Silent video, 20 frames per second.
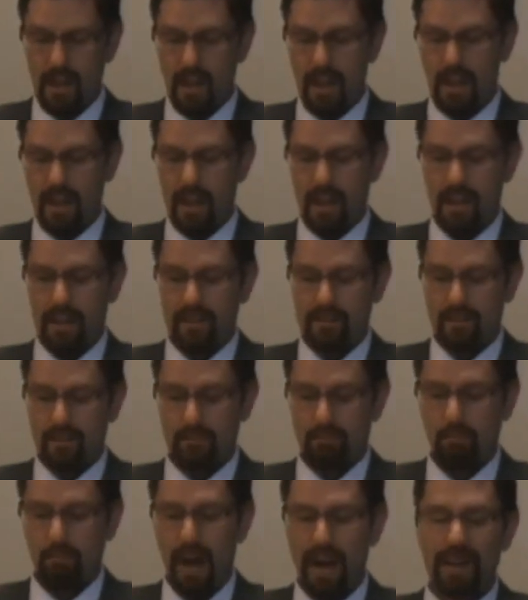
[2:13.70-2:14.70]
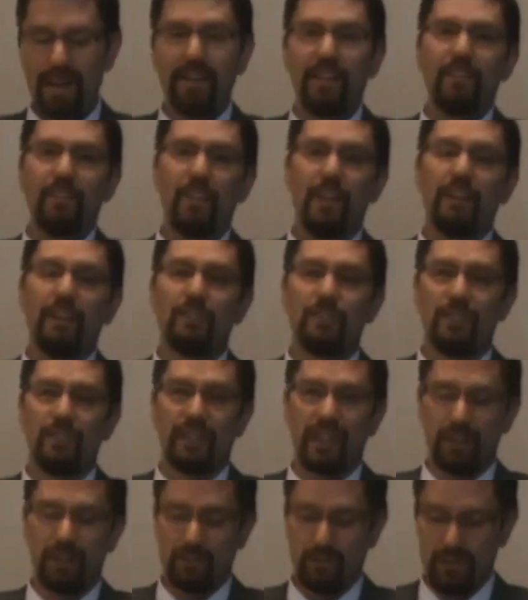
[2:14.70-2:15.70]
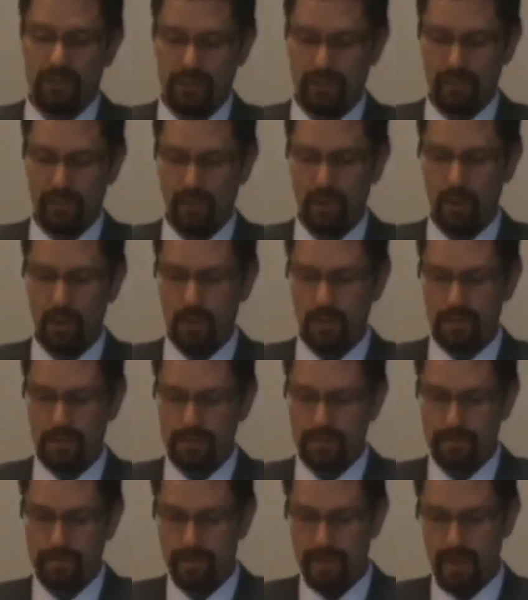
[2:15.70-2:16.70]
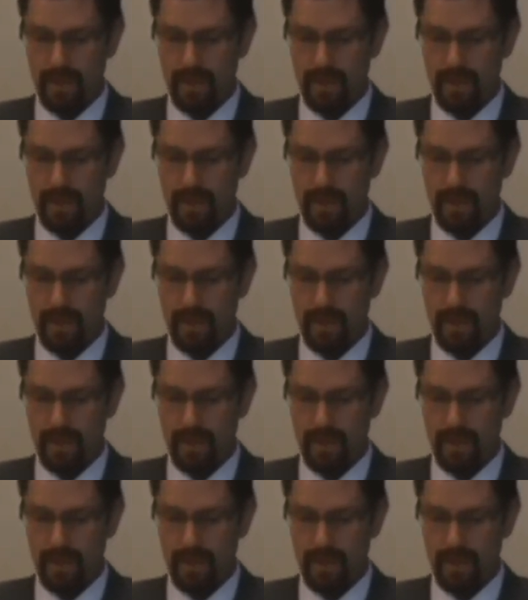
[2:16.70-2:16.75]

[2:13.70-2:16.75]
and marketing that to the countries of the Gulf